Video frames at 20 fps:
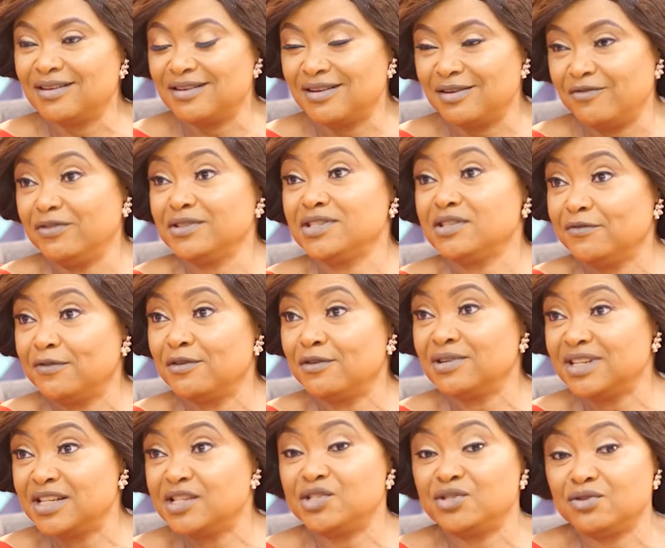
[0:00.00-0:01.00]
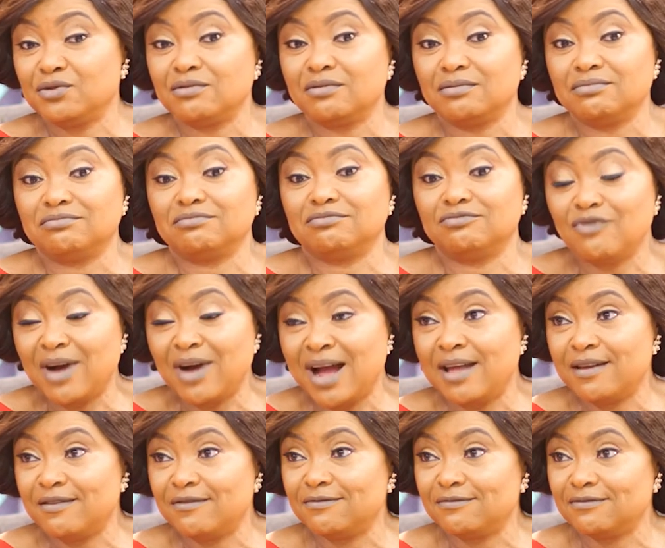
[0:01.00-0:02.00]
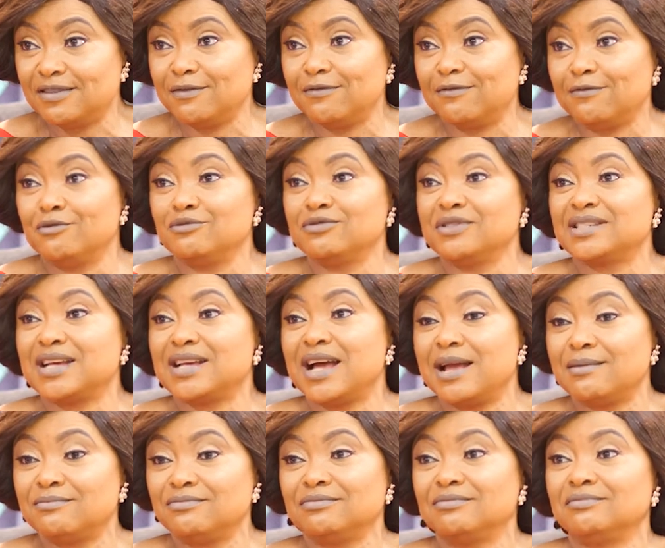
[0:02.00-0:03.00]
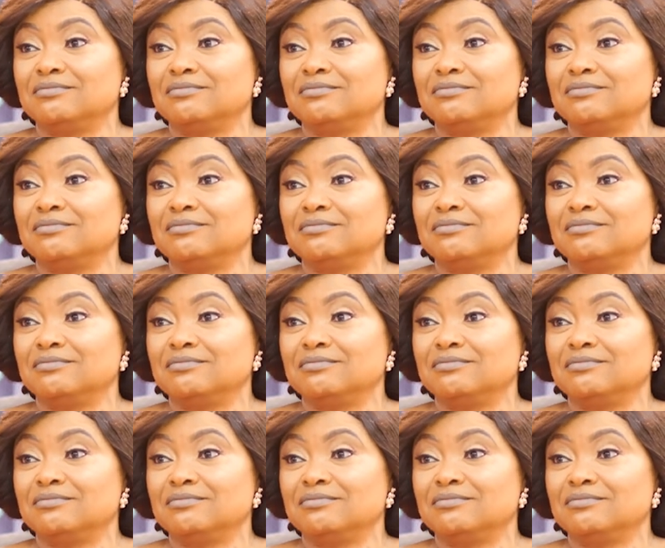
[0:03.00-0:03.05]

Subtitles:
First of all, is your wife a full-time